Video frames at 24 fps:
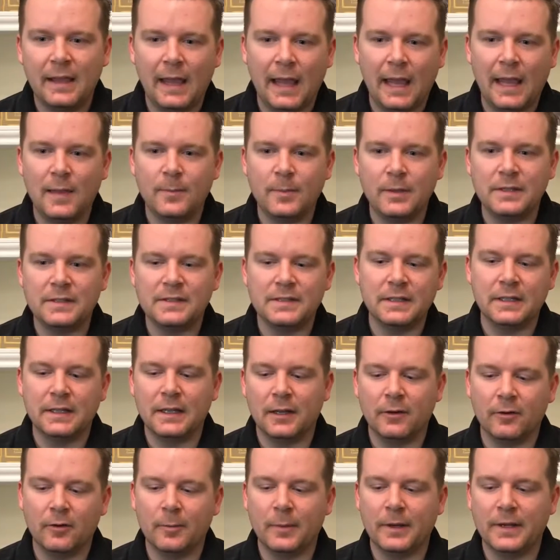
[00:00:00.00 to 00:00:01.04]
ABC
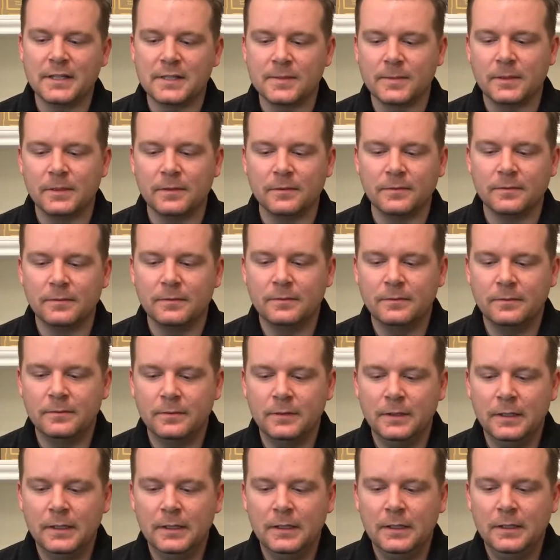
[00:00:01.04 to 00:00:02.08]
kind of reminds me of
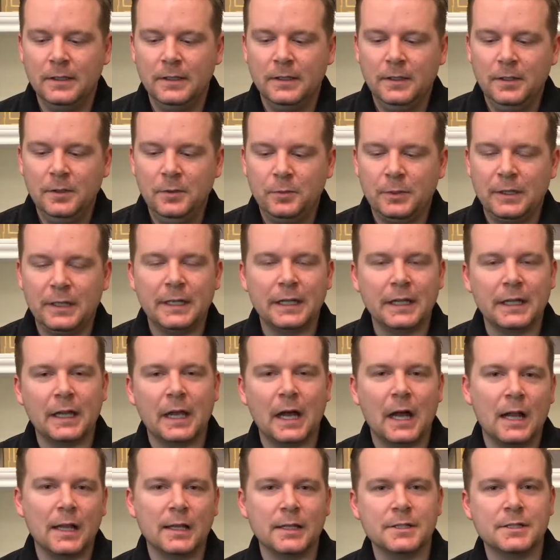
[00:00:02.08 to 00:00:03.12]
being in
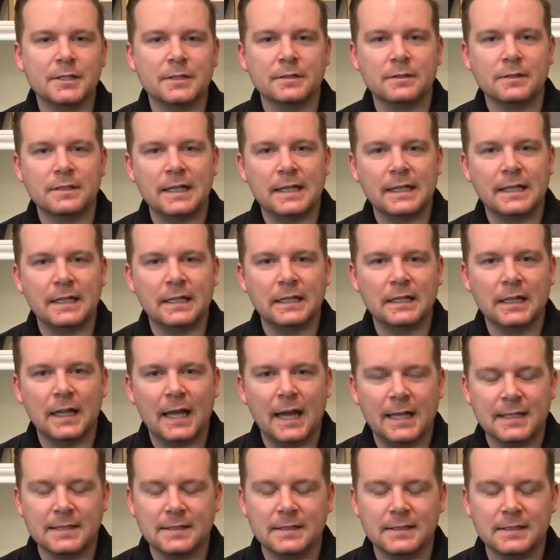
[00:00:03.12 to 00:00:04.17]
college and taking
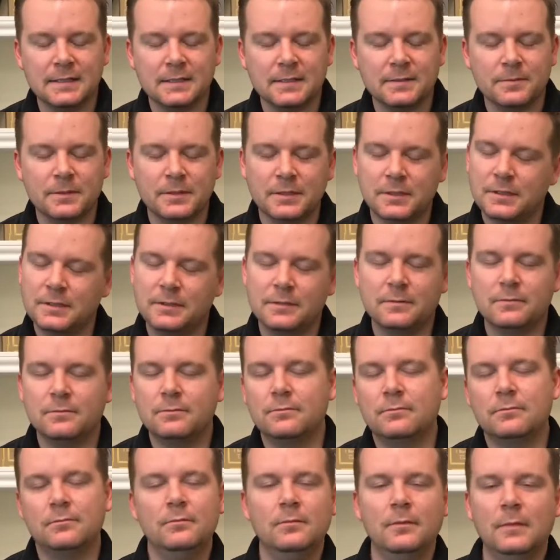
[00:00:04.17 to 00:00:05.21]
classes, which
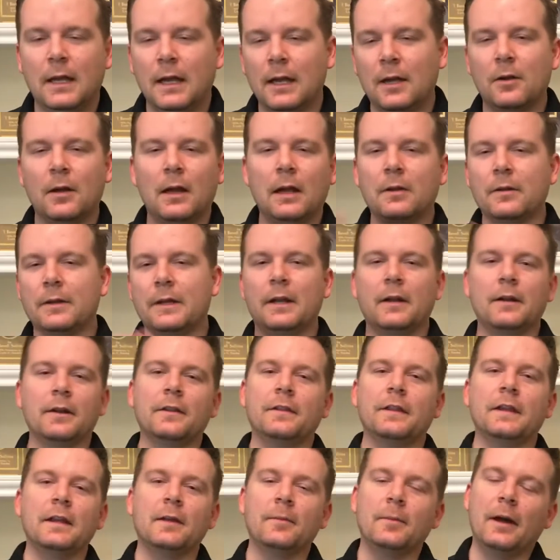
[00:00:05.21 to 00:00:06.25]
I don't care to
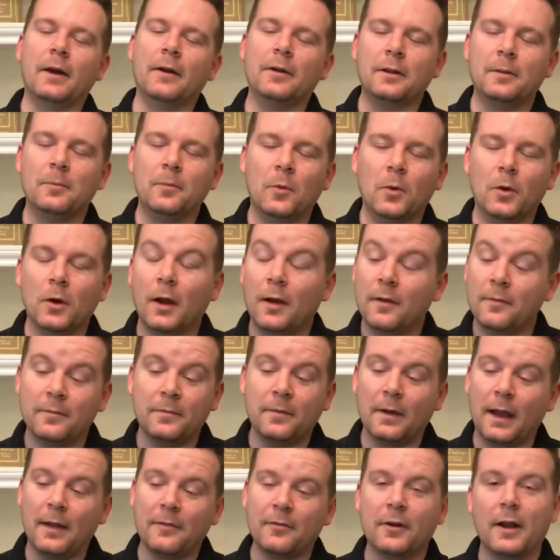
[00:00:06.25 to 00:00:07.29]
think about anymore.
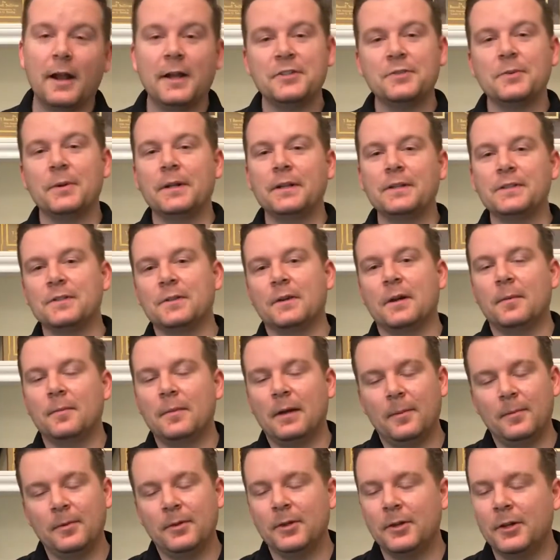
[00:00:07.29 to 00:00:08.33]
I've graduated, so
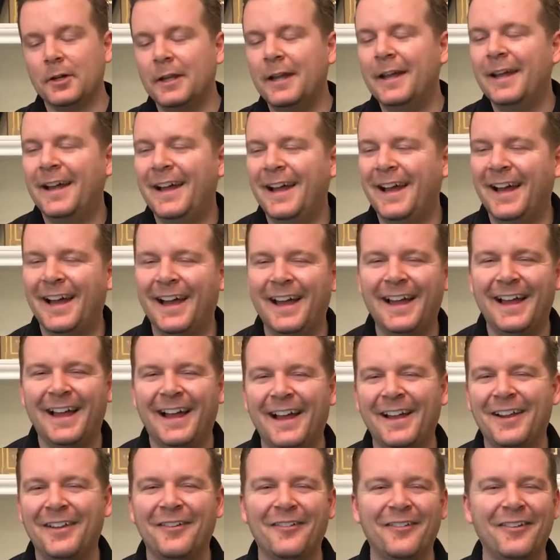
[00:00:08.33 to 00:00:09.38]
I'm good.
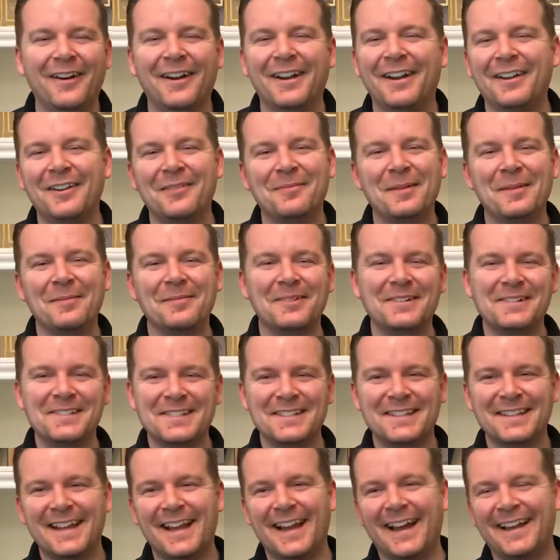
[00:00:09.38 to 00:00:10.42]
I don't want any
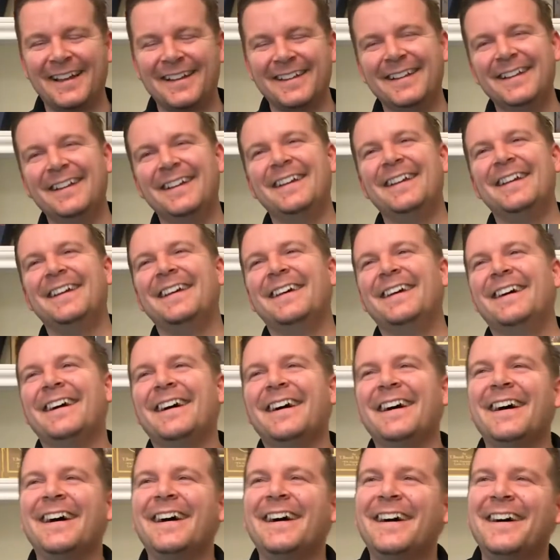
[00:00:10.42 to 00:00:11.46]
memories of that.
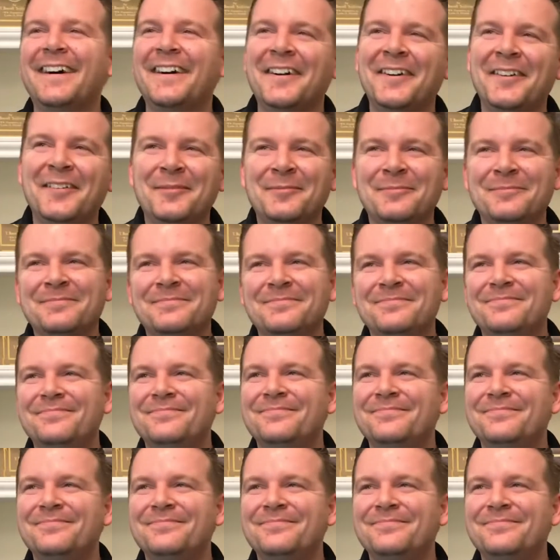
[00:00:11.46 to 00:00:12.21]
I